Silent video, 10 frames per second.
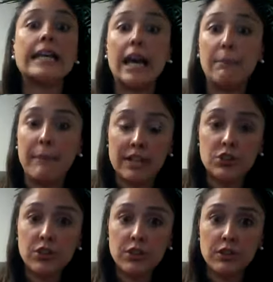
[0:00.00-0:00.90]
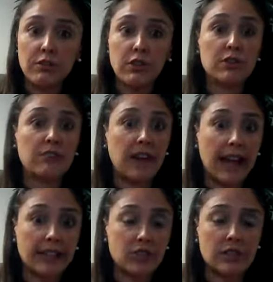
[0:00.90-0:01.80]
Get measured for your
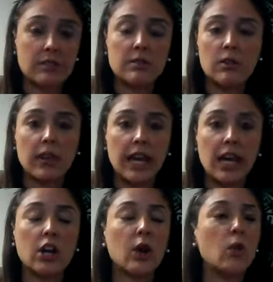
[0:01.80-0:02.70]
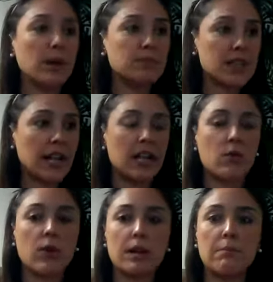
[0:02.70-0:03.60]
flanges, okay, on our website,
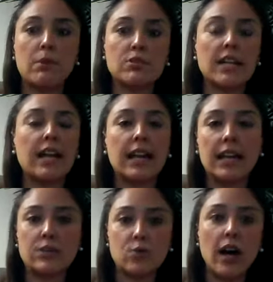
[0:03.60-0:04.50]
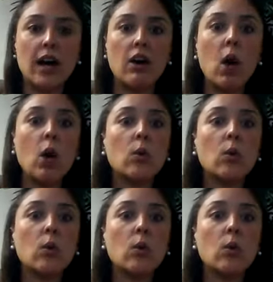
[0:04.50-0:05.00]
and we're going to post that link as well.